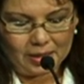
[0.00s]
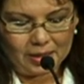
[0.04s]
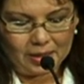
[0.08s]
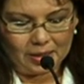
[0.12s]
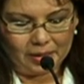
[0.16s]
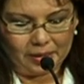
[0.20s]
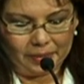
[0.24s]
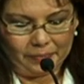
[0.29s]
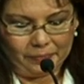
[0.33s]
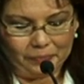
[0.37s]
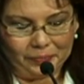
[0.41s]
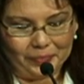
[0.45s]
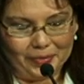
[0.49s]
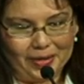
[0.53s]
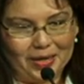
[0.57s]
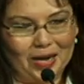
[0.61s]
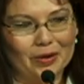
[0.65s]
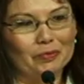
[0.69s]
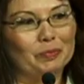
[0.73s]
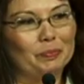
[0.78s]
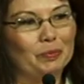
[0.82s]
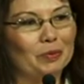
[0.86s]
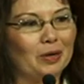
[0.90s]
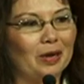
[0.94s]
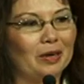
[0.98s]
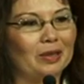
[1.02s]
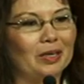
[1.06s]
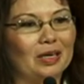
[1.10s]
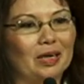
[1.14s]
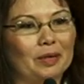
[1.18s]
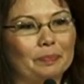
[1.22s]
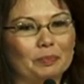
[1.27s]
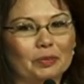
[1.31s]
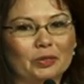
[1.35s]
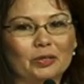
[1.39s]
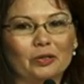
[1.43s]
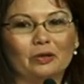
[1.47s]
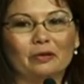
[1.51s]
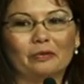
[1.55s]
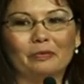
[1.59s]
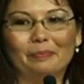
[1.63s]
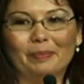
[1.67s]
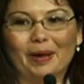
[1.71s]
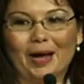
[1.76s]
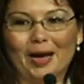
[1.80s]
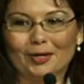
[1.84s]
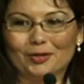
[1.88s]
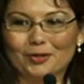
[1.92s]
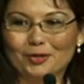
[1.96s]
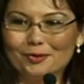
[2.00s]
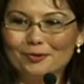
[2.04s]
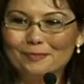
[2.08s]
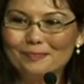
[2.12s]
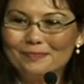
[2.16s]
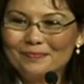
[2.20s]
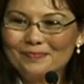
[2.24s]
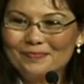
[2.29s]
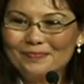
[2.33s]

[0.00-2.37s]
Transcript: And I would put on an episode of MASH.